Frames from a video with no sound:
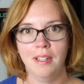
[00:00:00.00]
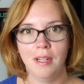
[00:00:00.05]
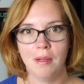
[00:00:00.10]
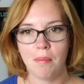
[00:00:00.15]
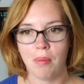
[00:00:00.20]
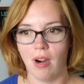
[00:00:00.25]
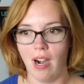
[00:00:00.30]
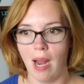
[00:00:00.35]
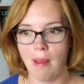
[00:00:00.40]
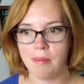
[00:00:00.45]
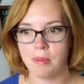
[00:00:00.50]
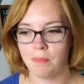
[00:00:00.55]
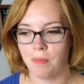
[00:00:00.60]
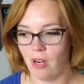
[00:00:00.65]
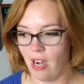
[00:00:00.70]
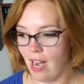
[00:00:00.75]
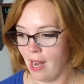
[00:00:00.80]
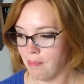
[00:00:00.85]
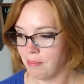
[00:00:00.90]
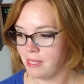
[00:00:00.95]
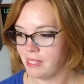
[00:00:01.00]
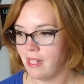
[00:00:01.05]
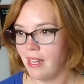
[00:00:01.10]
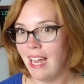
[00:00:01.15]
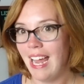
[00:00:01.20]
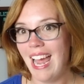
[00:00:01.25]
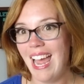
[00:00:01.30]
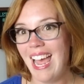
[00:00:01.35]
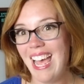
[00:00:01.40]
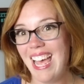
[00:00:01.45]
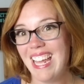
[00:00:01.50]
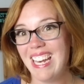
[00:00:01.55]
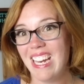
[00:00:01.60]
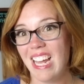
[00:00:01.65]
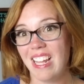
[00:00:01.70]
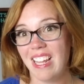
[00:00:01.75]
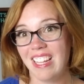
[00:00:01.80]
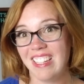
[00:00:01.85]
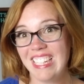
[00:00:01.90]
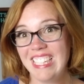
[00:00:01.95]
perhaps, perhaps. And
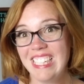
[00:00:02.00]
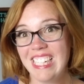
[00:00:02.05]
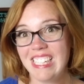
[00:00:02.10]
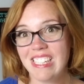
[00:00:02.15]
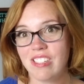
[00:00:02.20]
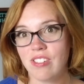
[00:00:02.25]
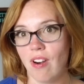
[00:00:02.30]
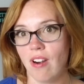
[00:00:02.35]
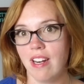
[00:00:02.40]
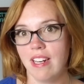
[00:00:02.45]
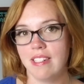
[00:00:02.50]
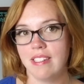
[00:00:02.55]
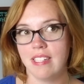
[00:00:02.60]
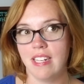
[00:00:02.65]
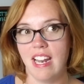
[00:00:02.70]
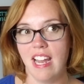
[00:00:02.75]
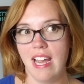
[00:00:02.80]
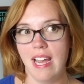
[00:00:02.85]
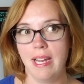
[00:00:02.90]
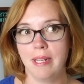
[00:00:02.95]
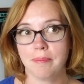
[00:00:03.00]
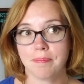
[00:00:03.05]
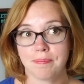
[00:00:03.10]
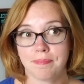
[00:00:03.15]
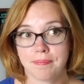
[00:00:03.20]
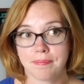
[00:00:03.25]
I'd like to get started today